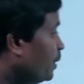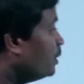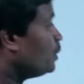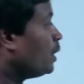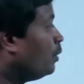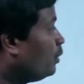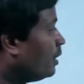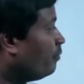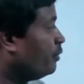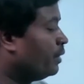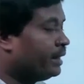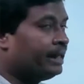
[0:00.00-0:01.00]
So out of
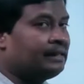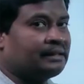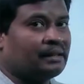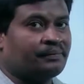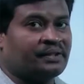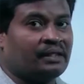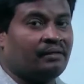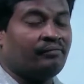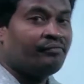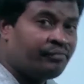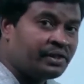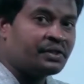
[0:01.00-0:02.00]
4 kinds of cell,
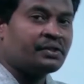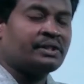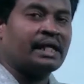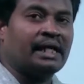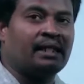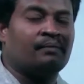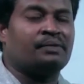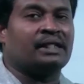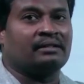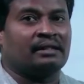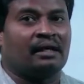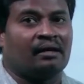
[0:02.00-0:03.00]
which xylem
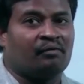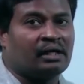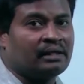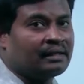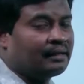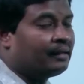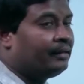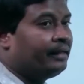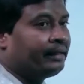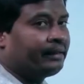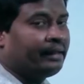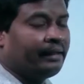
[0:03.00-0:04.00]
cells are water
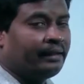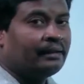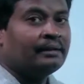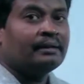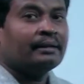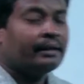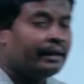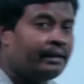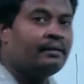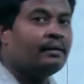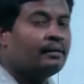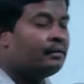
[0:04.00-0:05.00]
conducting
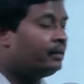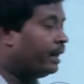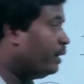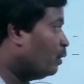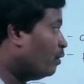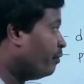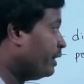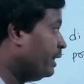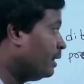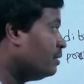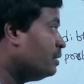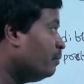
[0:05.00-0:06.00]
in
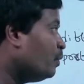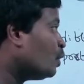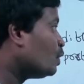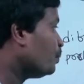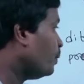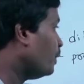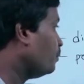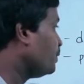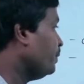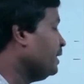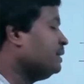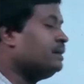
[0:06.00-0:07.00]
Pteridophyta gymnosperms
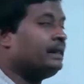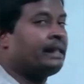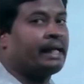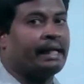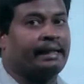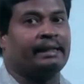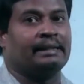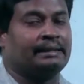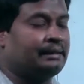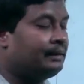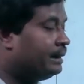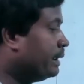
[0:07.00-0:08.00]
means
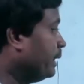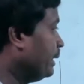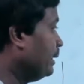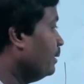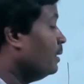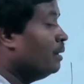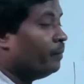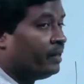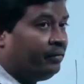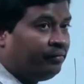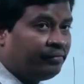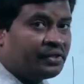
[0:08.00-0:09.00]
tracheids. But
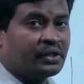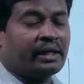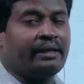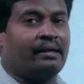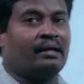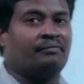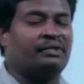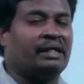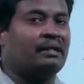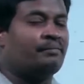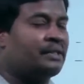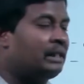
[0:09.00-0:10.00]
in which kind of
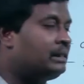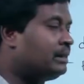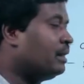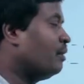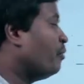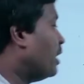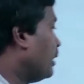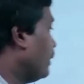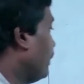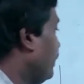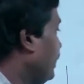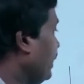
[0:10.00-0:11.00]
xylem cells are water
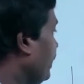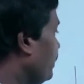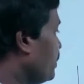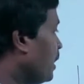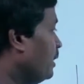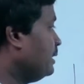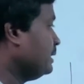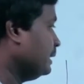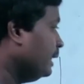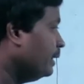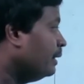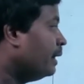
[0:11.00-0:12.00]
conducting channels
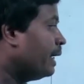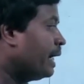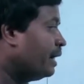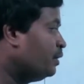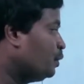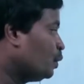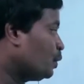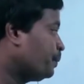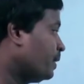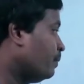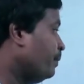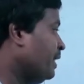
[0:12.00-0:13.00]
in
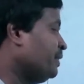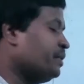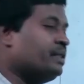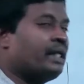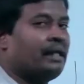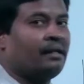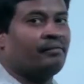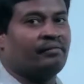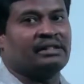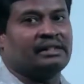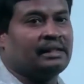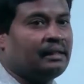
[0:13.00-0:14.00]
angiosperm means xylem
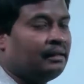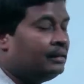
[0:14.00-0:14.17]
vessel.